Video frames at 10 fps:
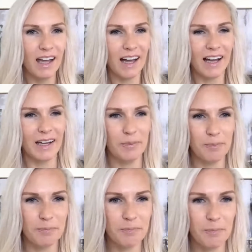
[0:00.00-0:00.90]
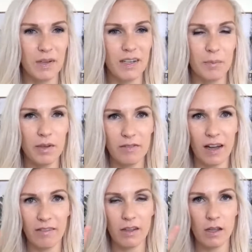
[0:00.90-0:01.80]
But number
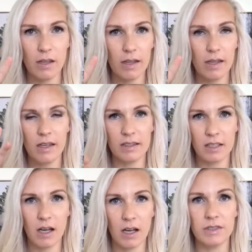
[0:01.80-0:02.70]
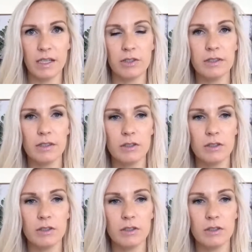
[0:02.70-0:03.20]
five is the conversations.